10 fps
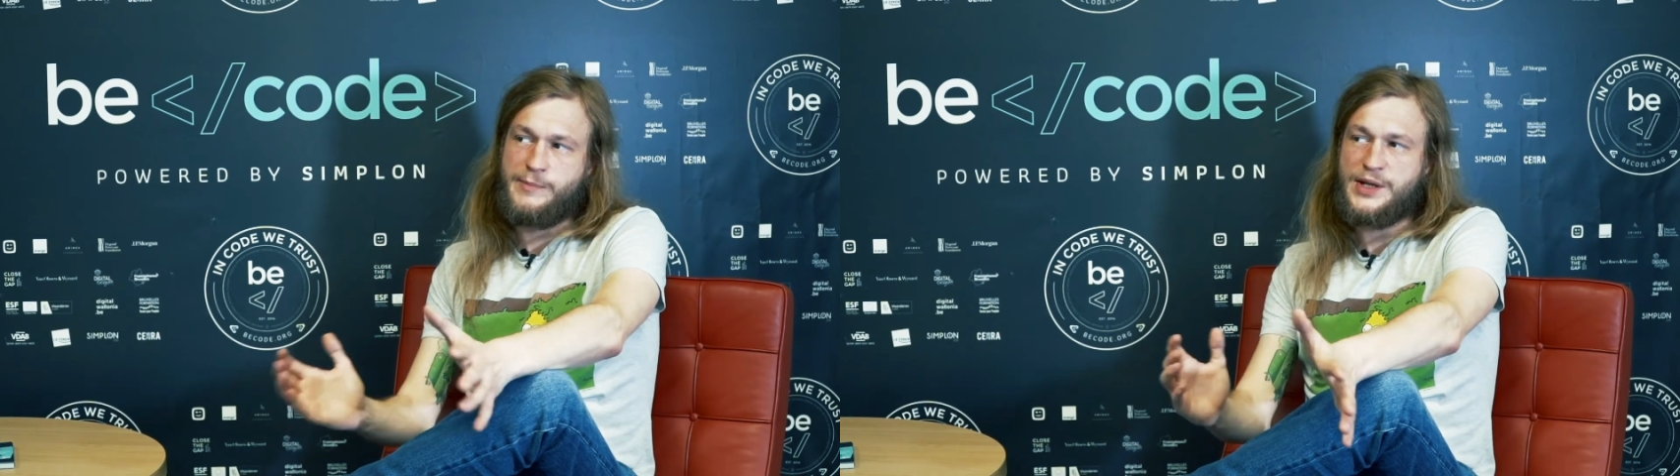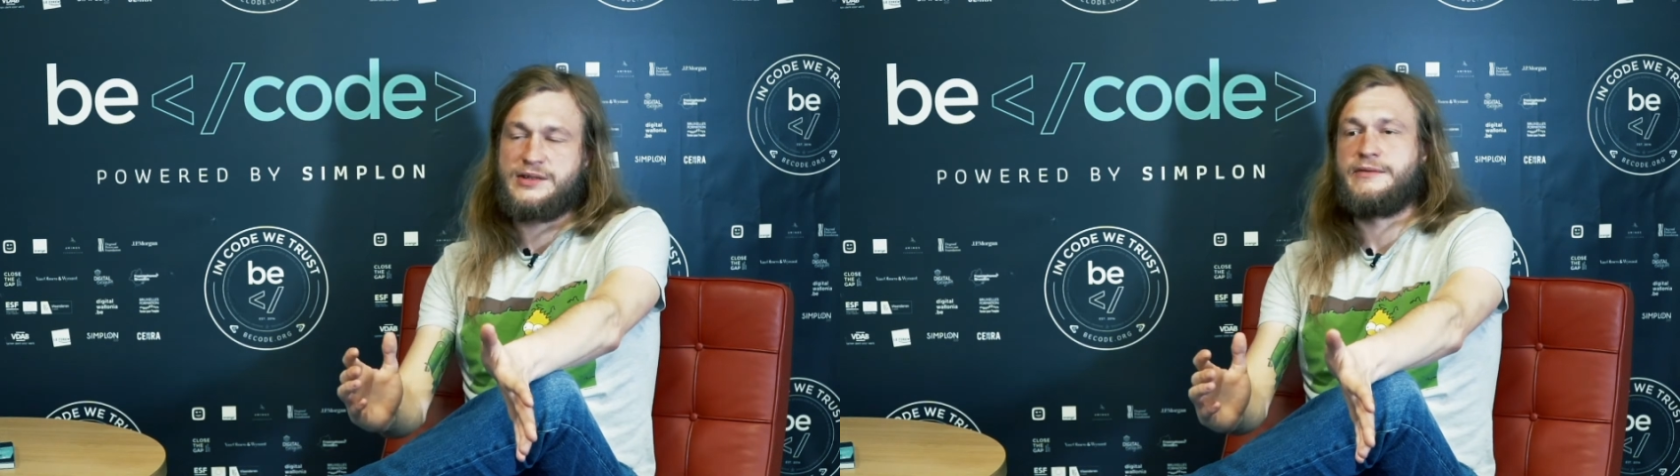
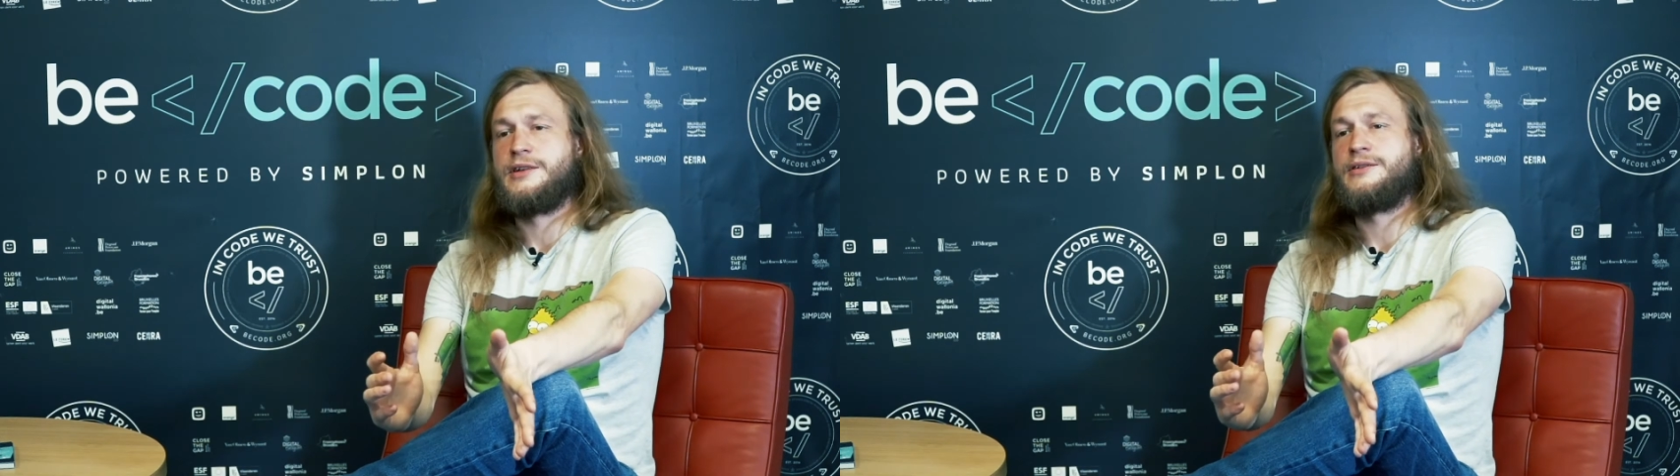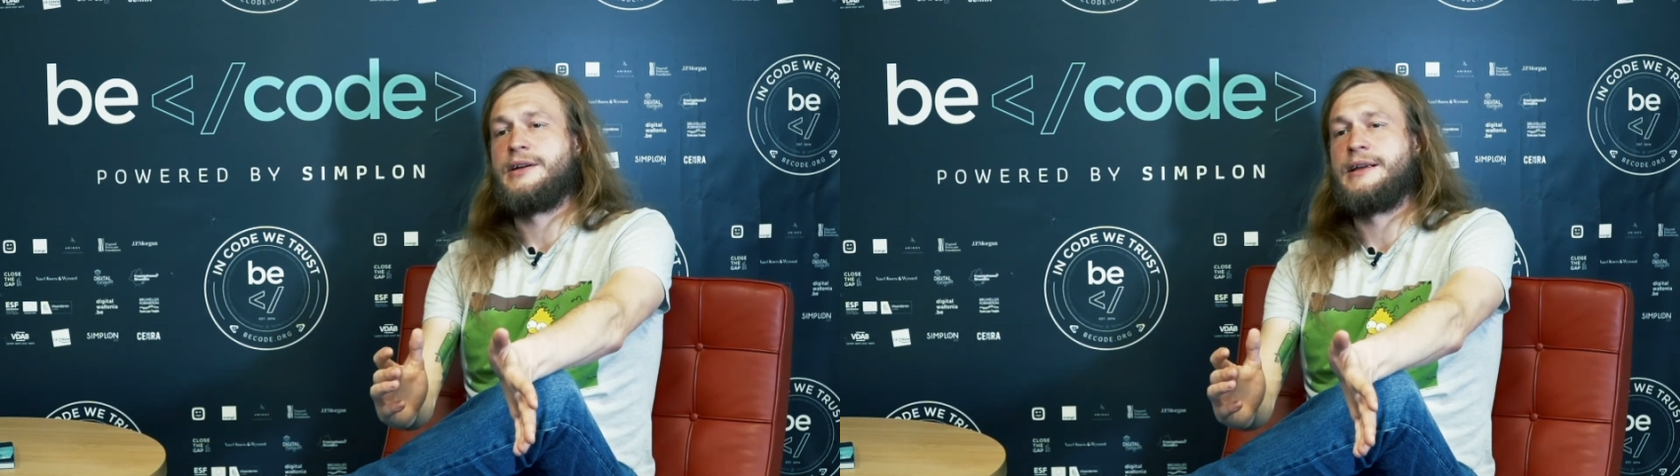months of the
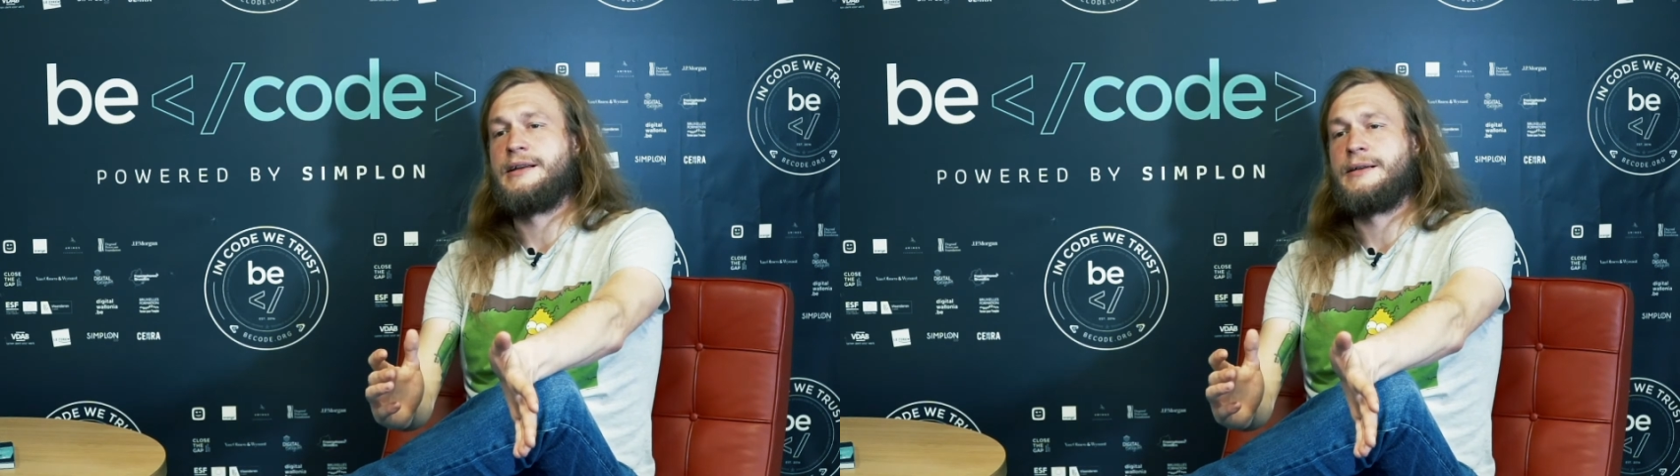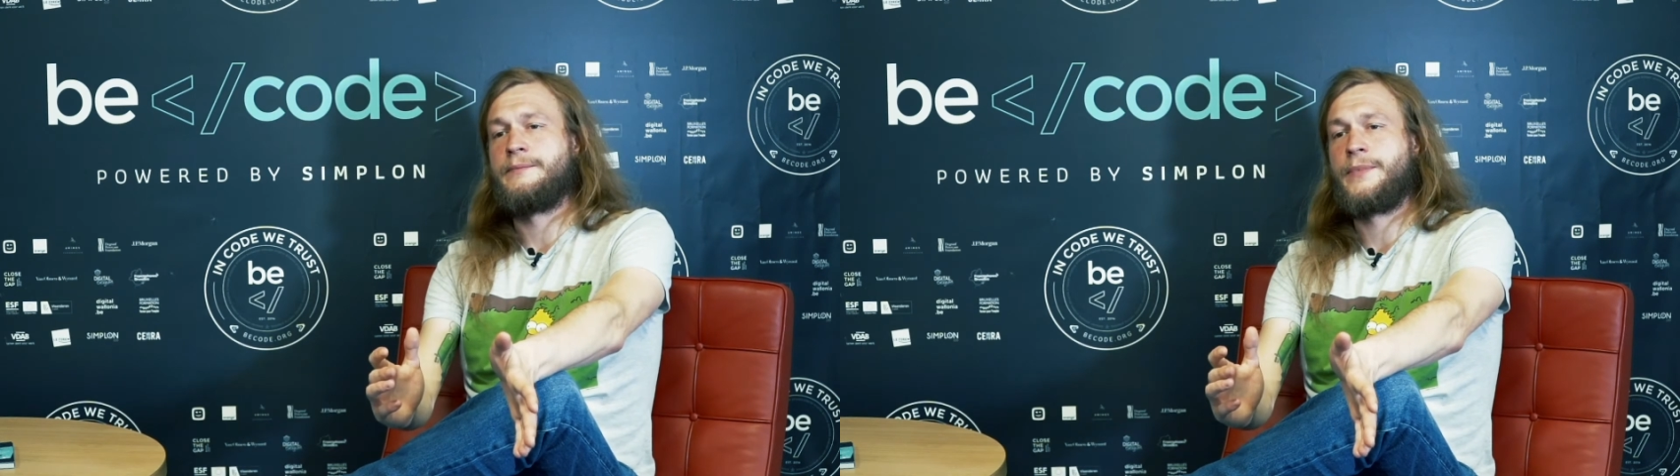
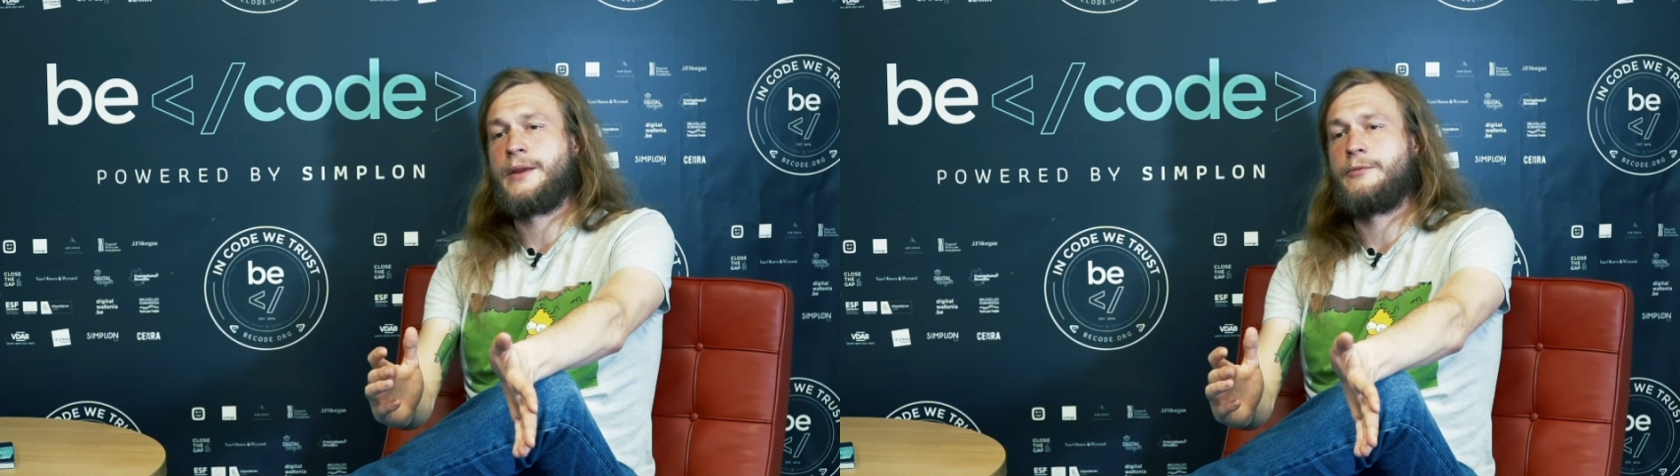training.